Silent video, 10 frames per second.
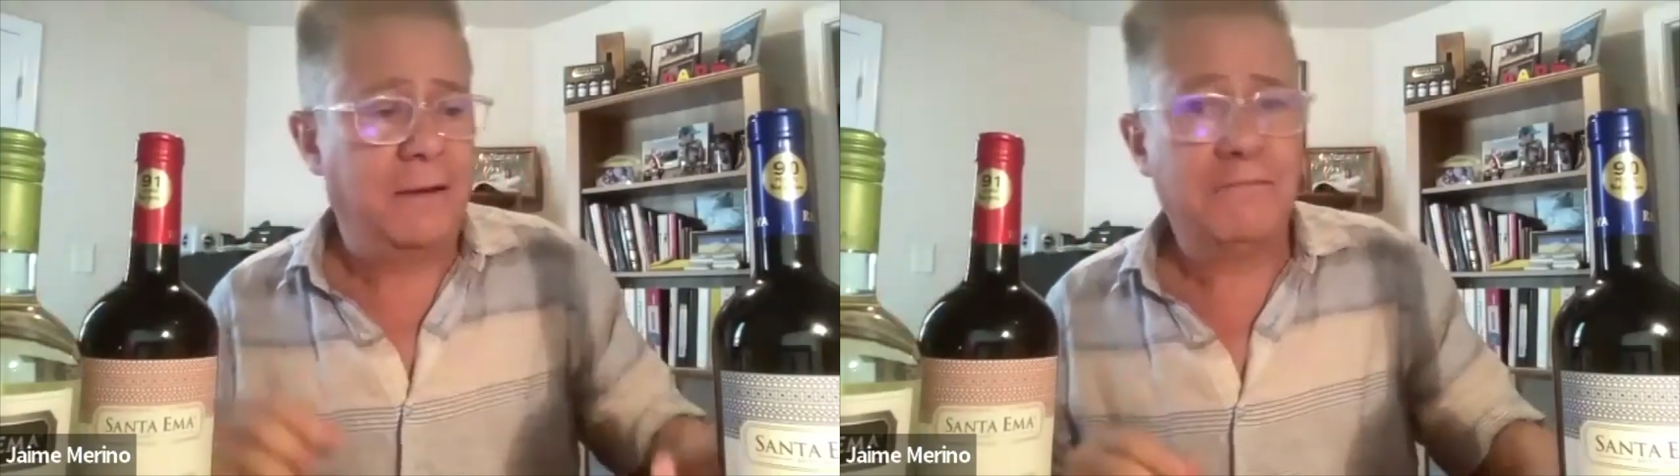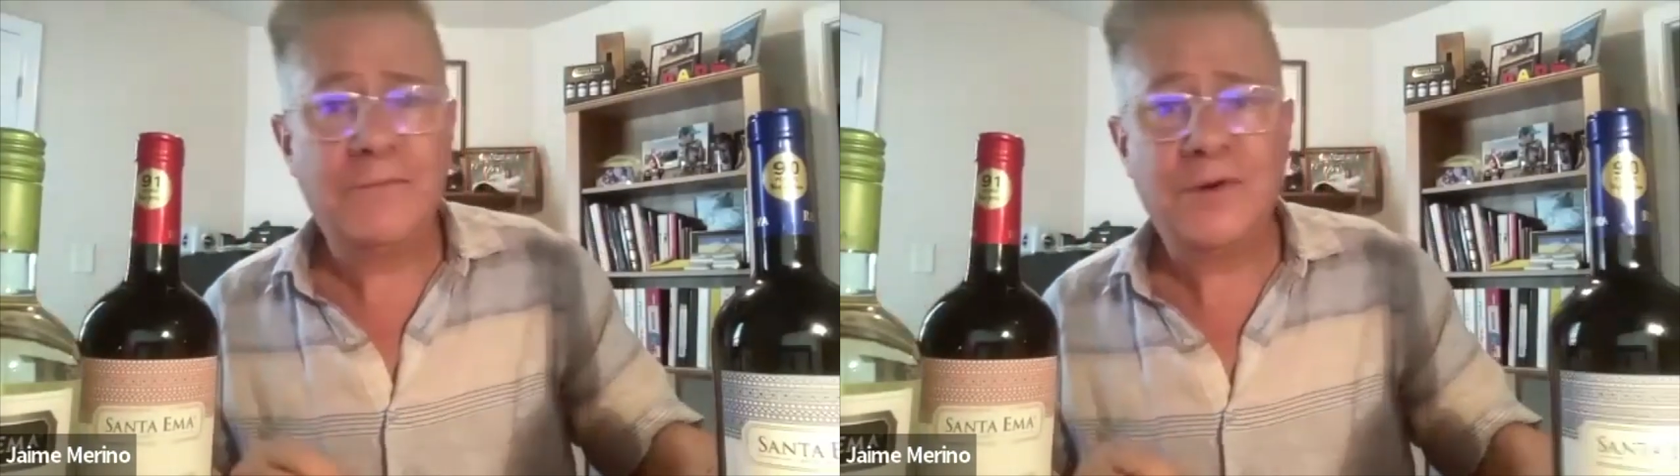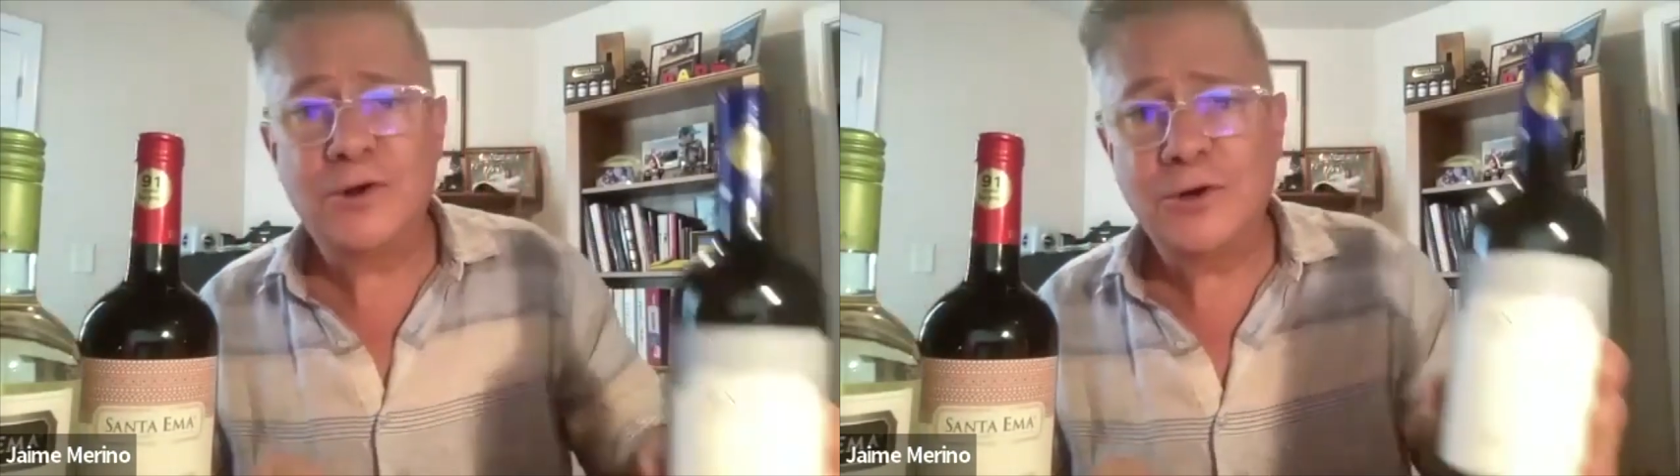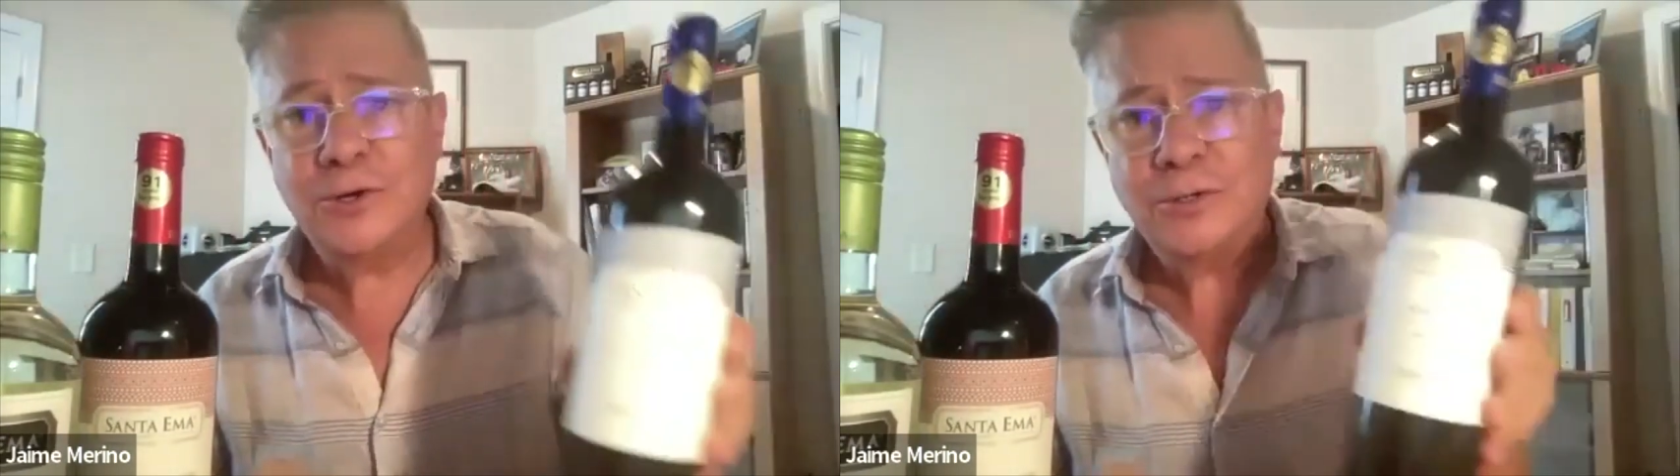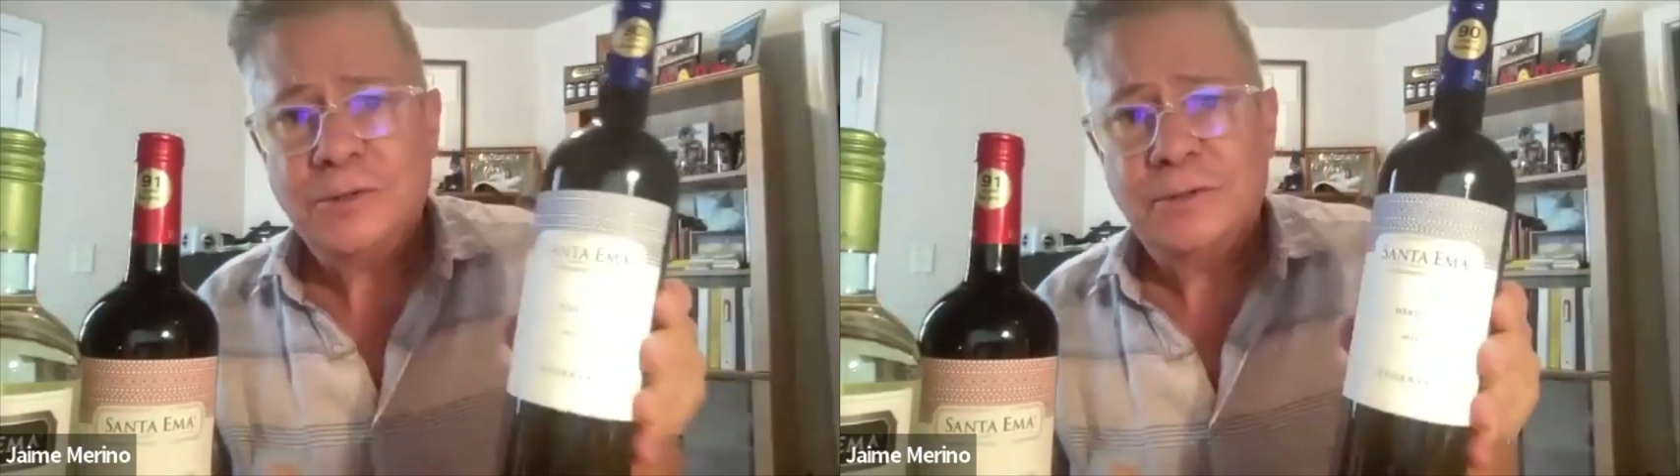
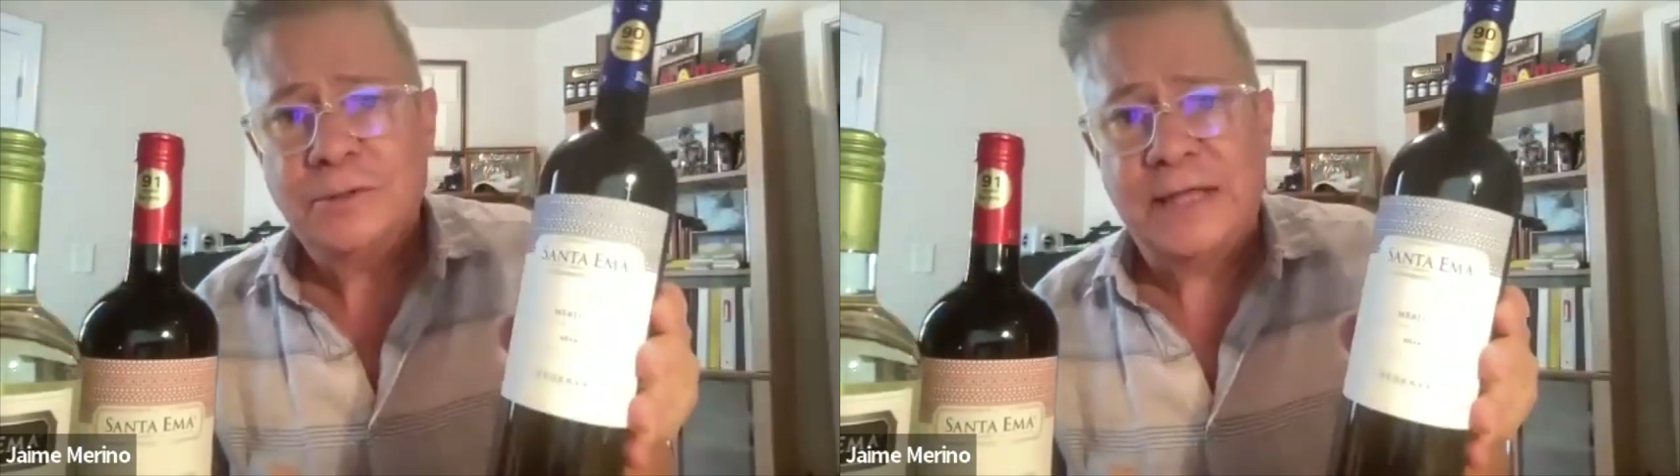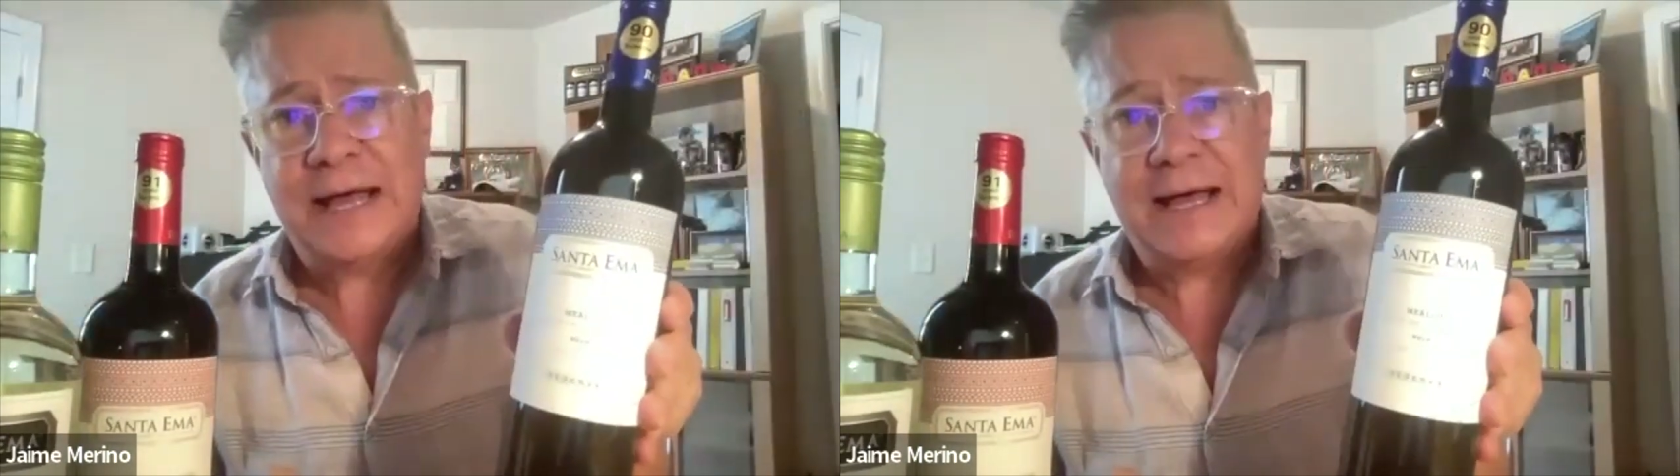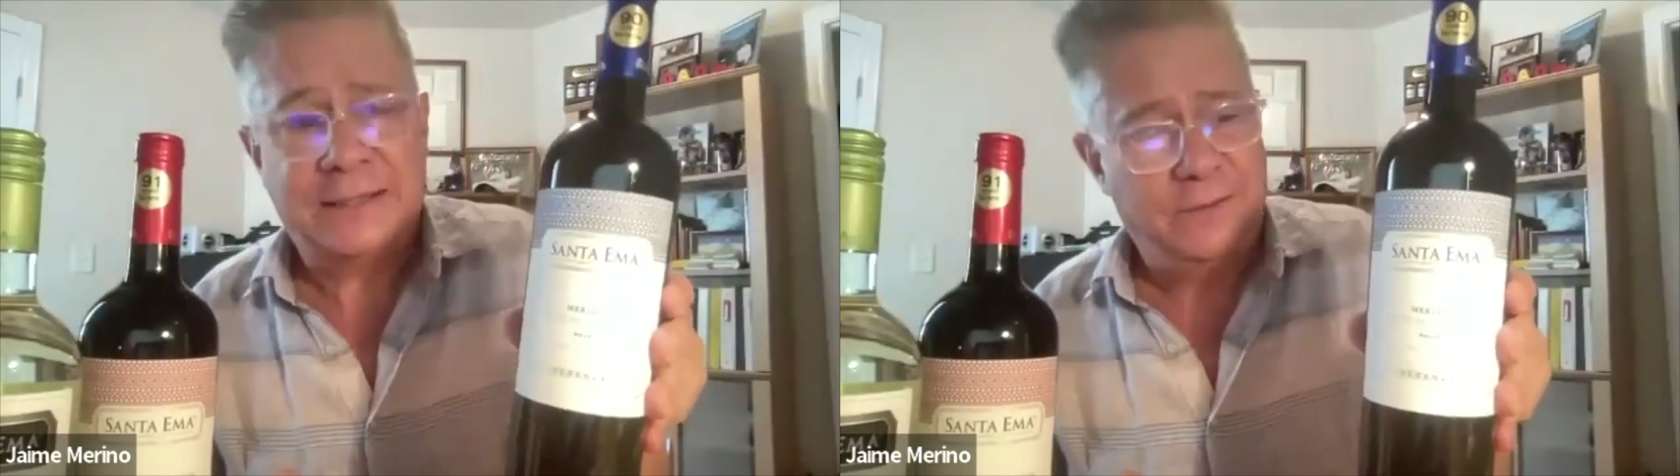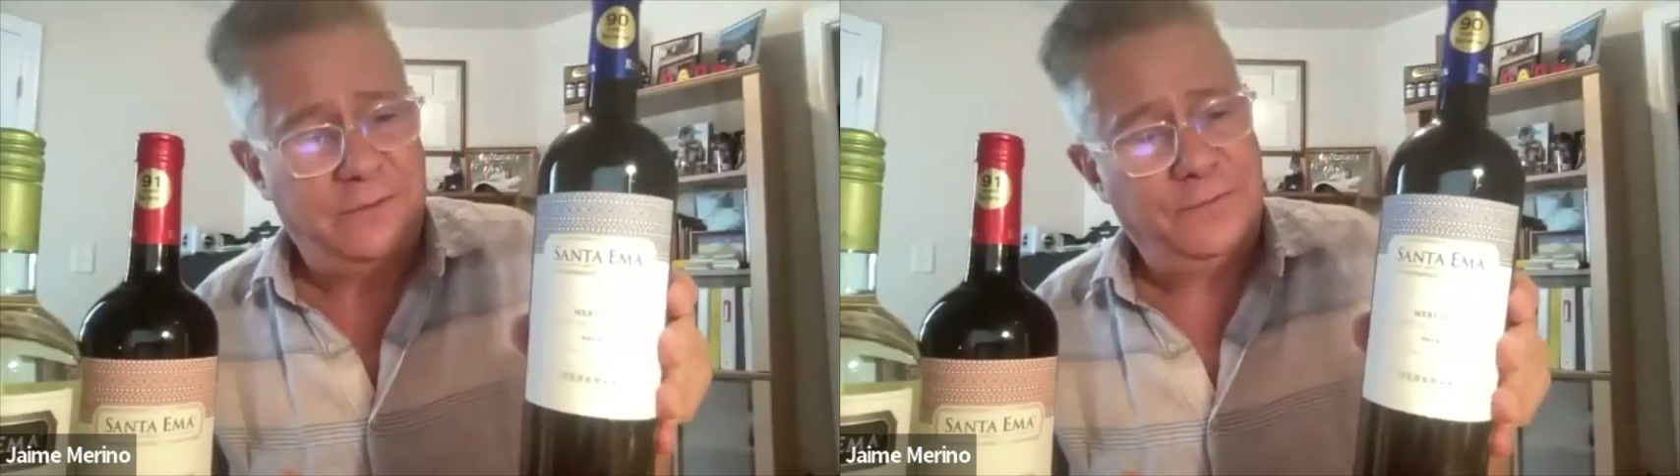Merlot that,